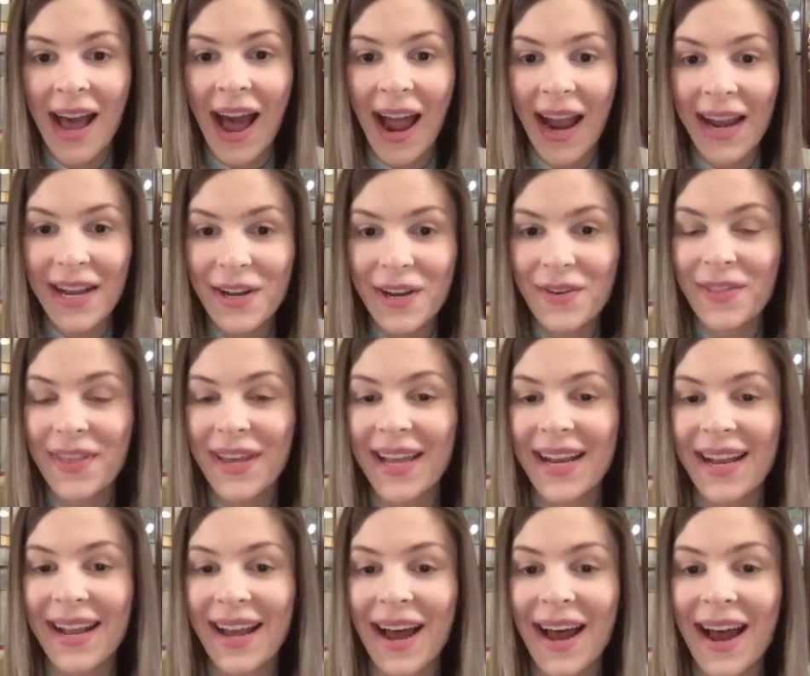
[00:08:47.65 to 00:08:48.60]
I know
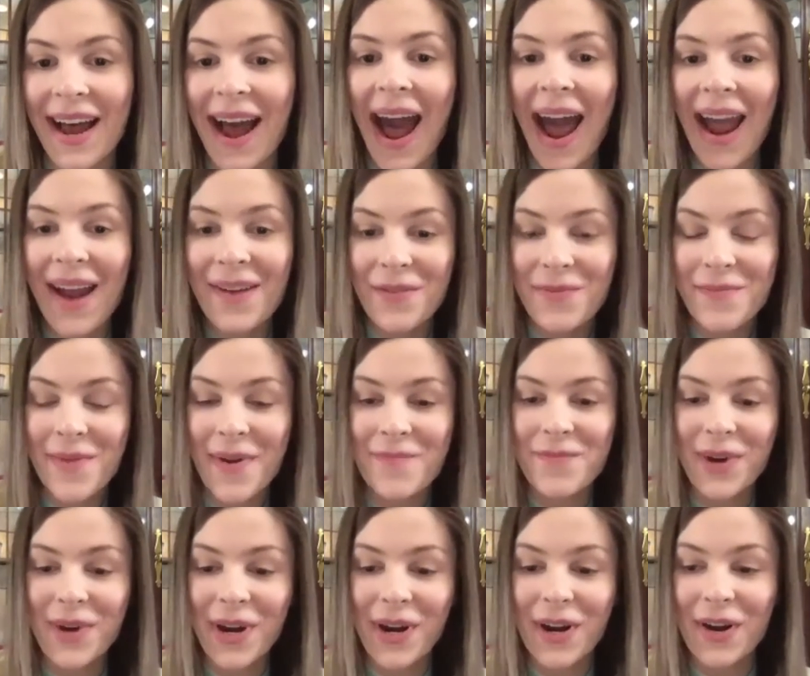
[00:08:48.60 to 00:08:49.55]
that I
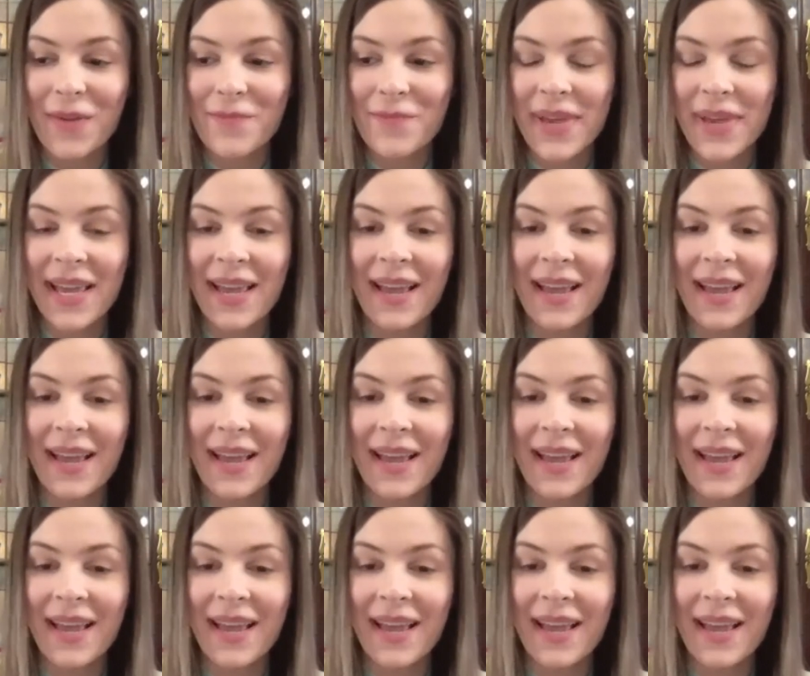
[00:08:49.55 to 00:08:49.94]
remember